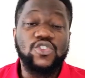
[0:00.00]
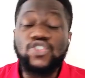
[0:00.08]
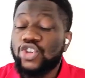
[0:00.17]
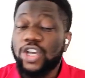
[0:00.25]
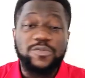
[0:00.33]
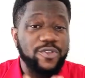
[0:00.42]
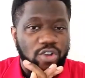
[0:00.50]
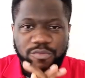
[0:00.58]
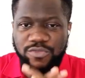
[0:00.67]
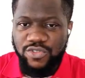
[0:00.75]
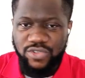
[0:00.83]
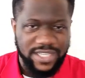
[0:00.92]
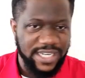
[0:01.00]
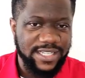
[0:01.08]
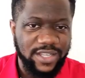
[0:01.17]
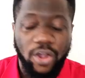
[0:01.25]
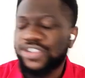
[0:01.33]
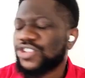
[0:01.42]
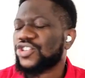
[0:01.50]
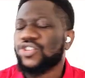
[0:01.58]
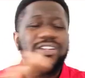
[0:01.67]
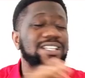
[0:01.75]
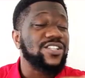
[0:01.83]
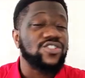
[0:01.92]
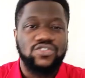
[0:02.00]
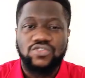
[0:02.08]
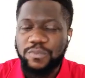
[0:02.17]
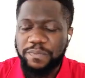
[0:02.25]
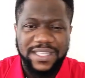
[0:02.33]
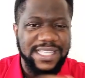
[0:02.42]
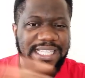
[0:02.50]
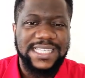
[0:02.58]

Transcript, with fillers: You just become useless. Or it's all the stupid